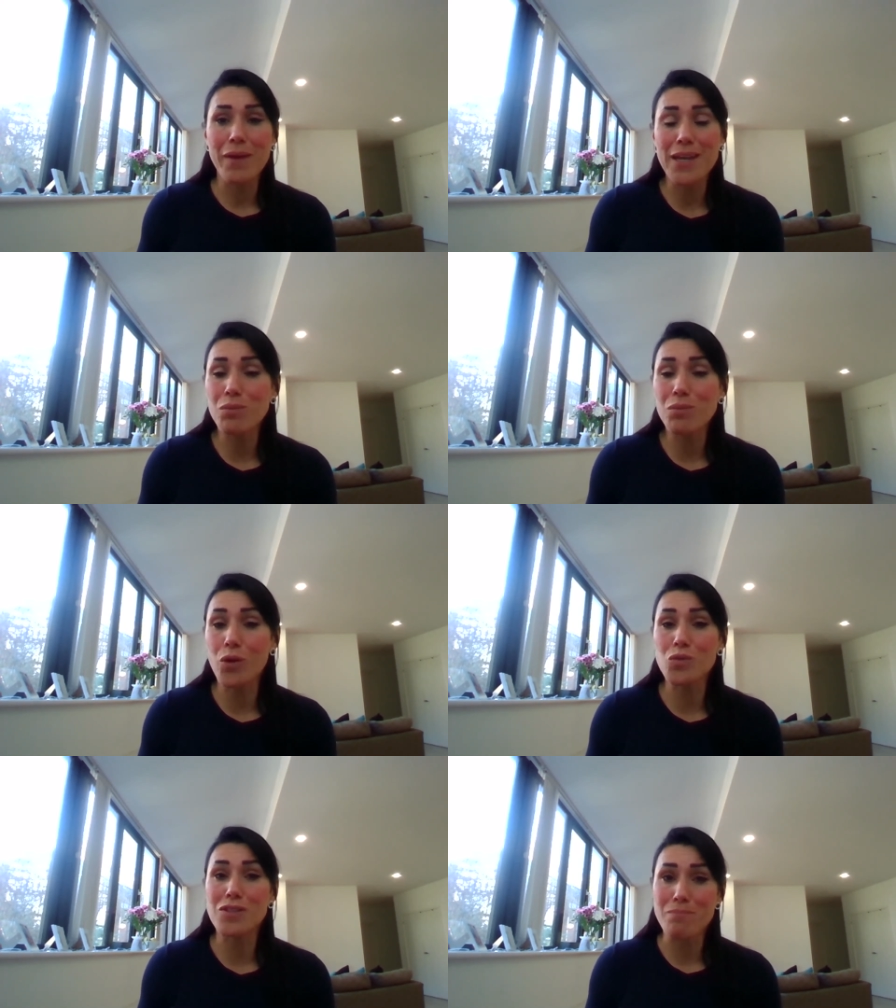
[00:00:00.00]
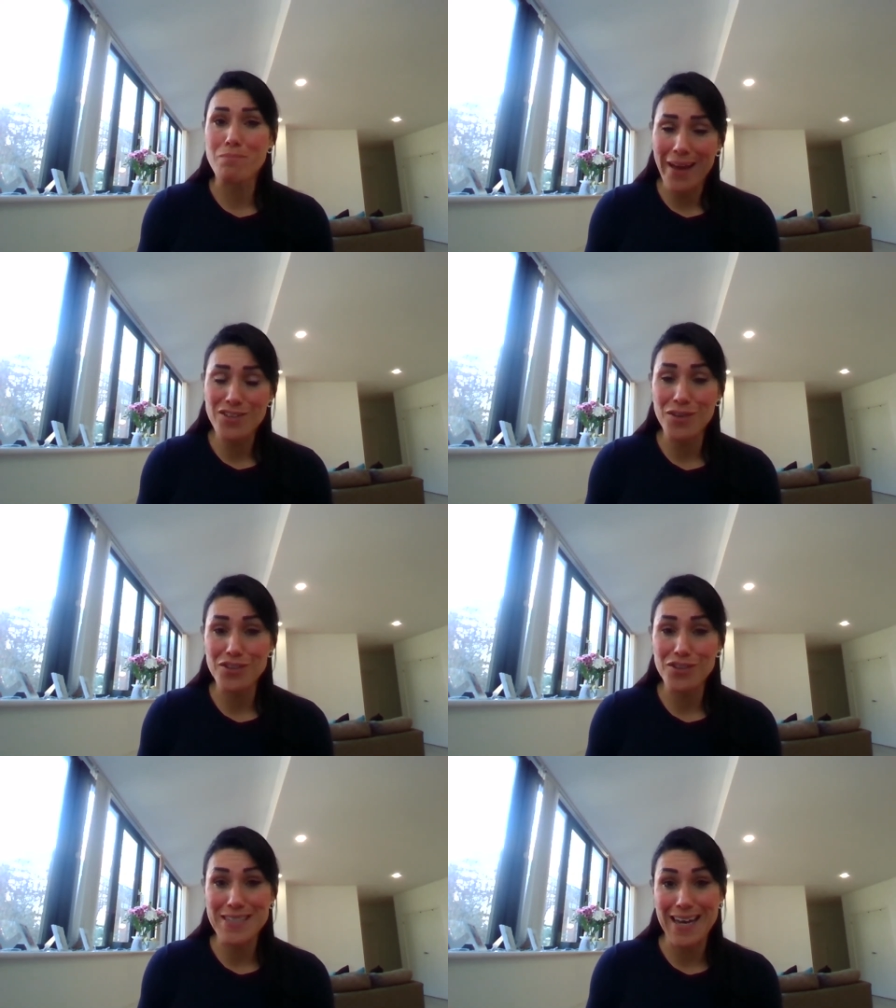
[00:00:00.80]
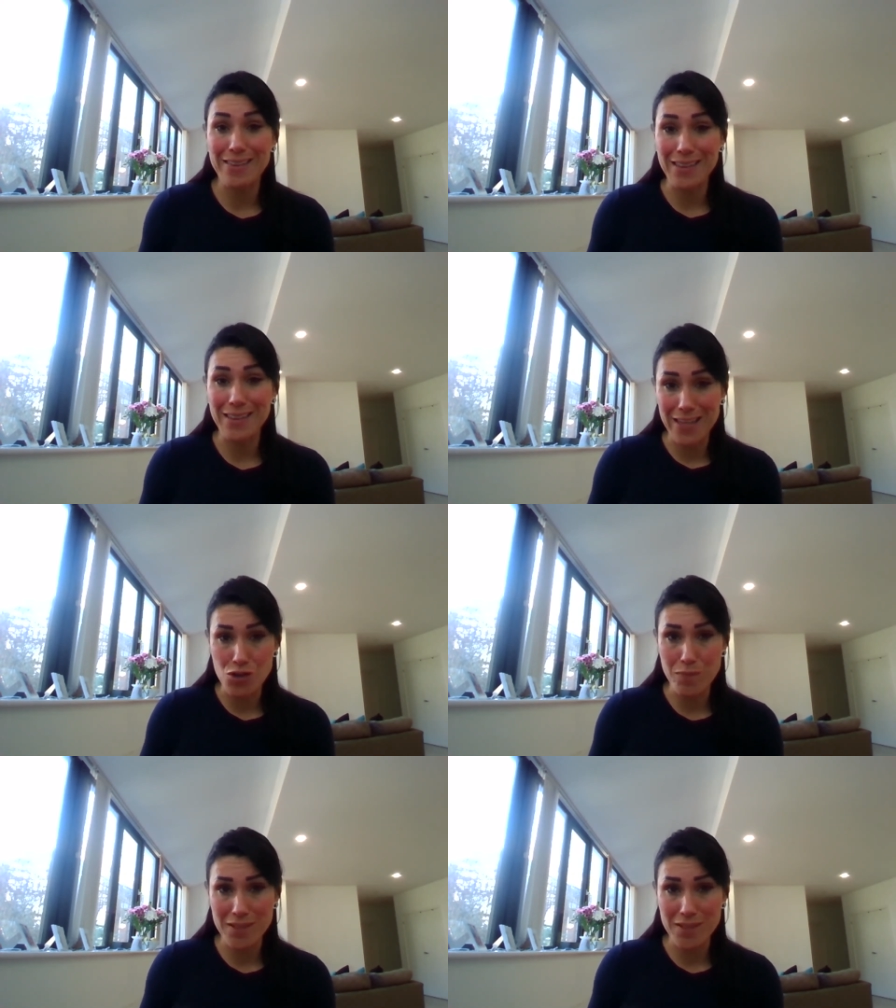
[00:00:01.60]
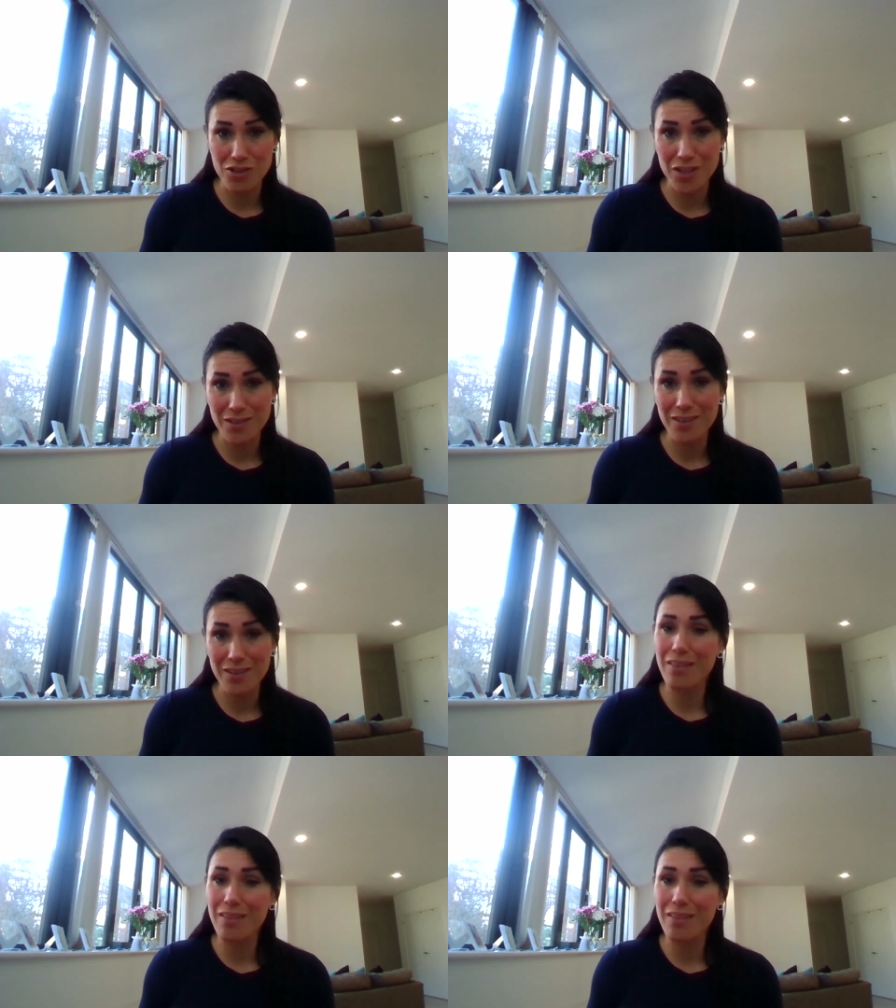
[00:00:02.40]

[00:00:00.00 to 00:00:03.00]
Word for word: Many employers want to better understand the legal position,